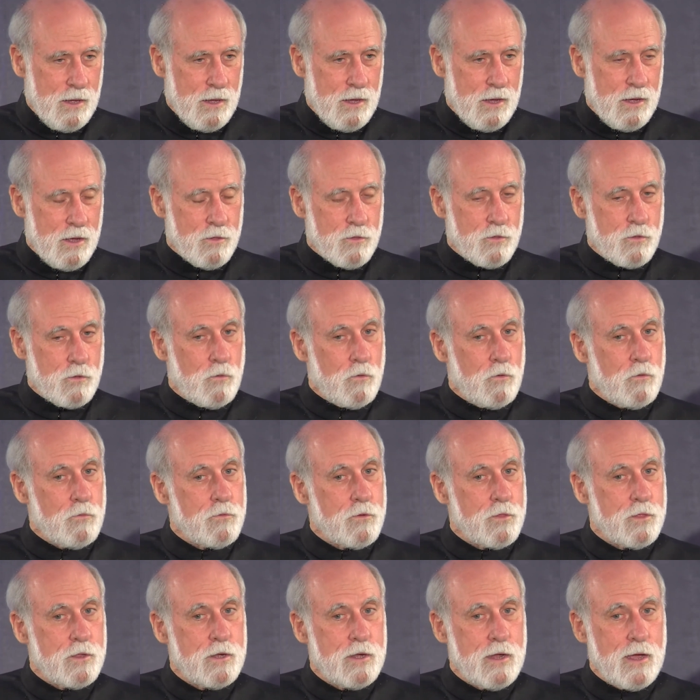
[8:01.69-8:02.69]
And so over
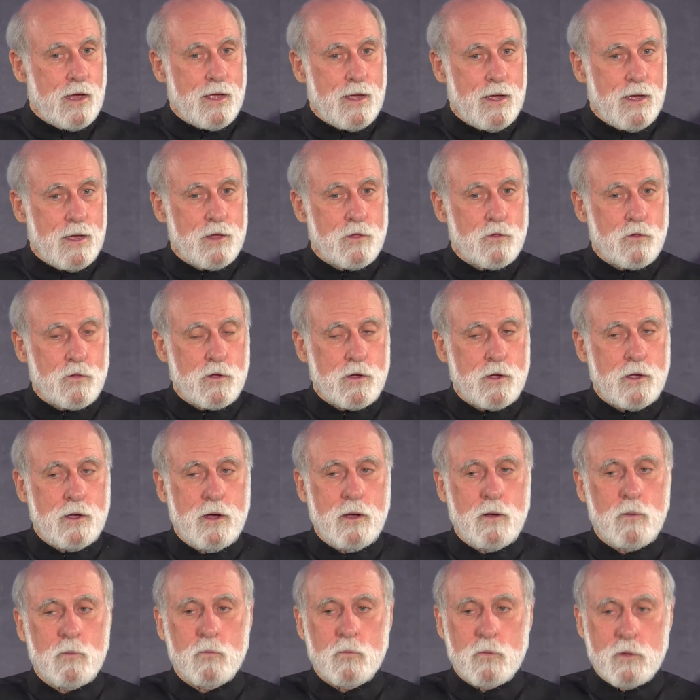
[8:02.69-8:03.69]
the decades to
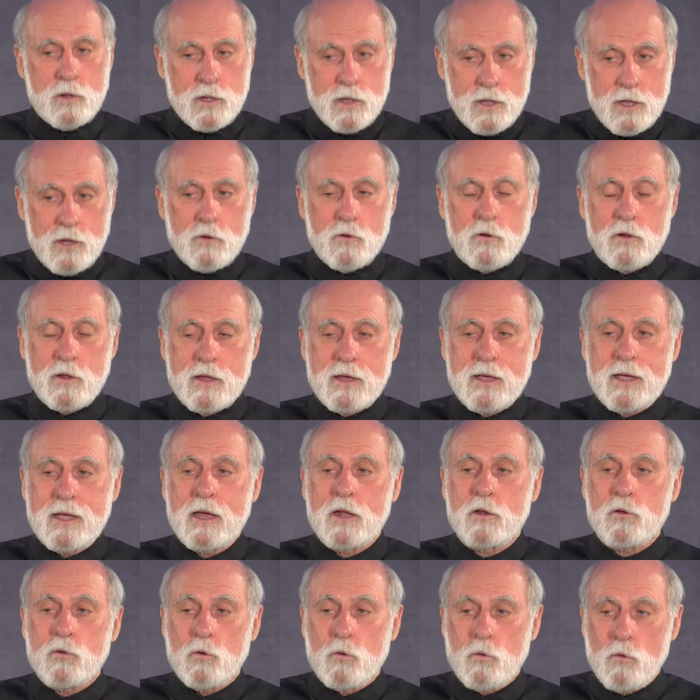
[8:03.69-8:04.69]
come, we literally
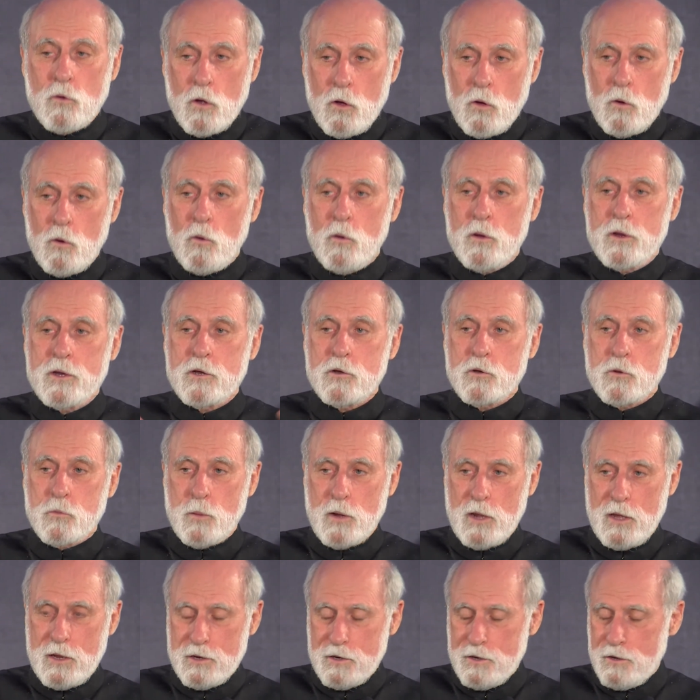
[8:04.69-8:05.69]
can grow an
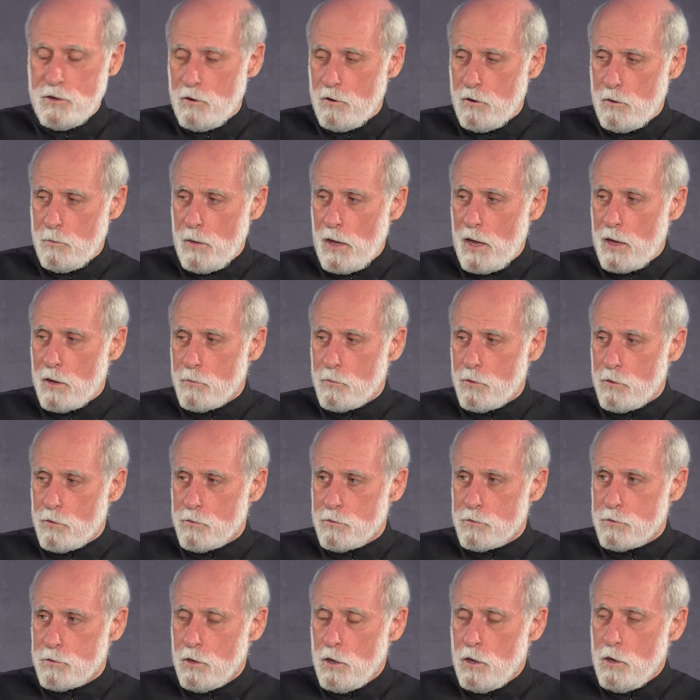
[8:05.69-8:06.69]
interplanetary
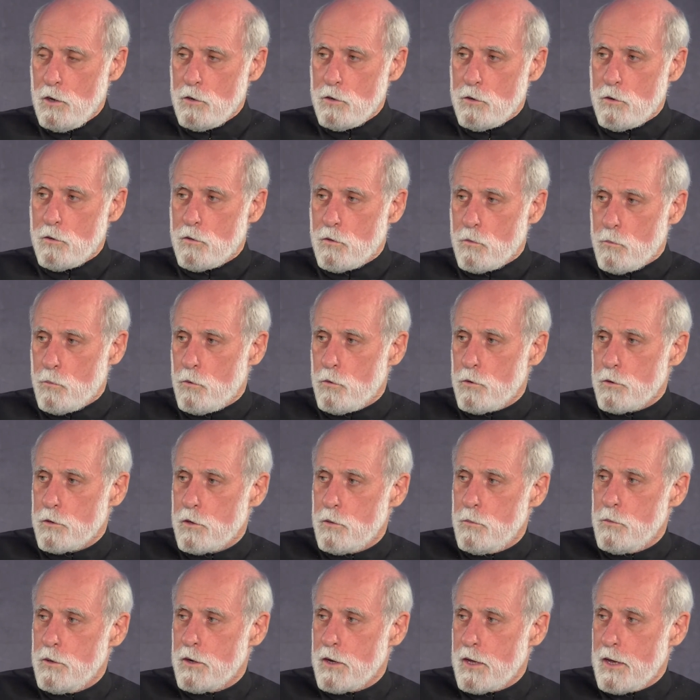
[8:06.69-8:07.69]
backbone to support
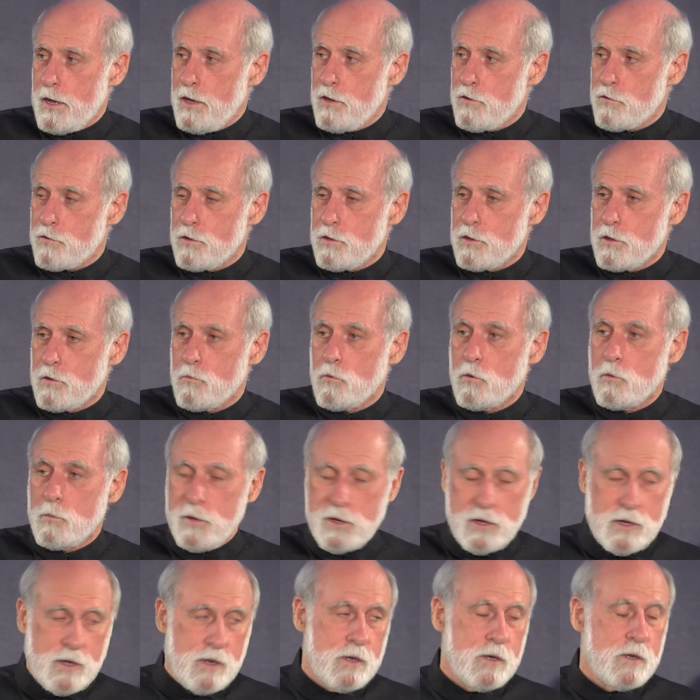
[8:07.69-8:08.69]
communication that will be
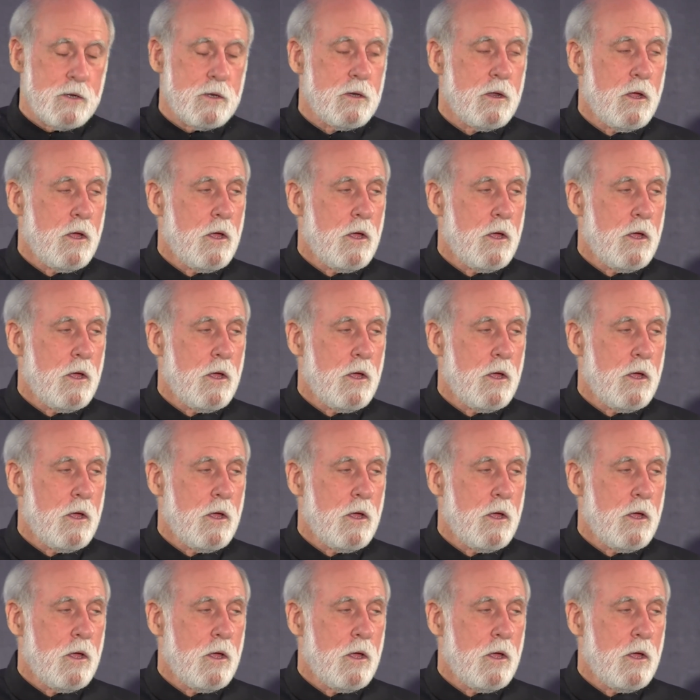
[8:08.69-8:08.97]
needed